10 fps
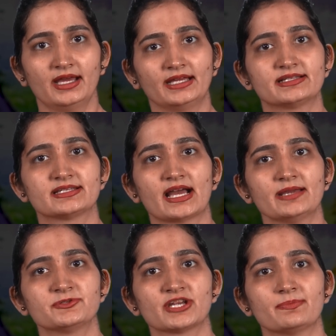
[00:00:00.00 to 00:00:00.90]
Its
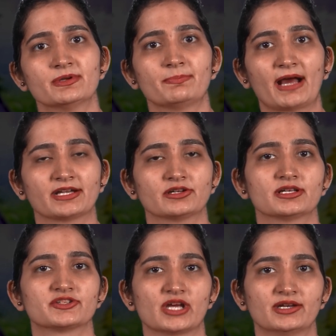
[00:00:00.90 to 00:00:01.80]
type, shape and pattern
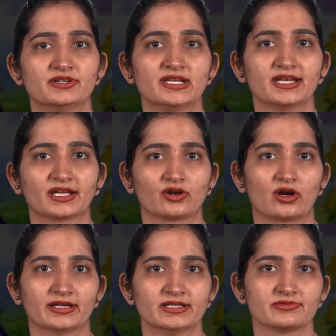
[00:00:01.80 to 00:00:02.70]
are generally in
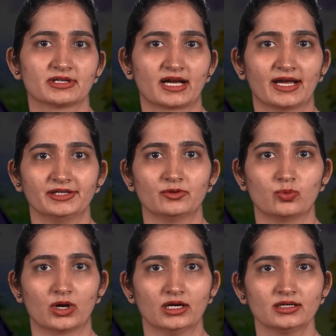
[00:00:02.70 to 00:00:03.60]
accordance with the kind of
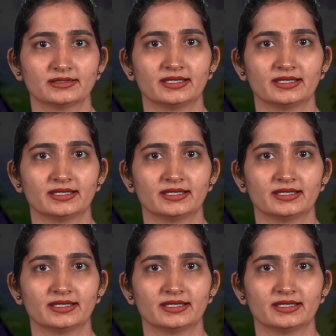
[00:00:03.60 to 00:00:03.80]
work,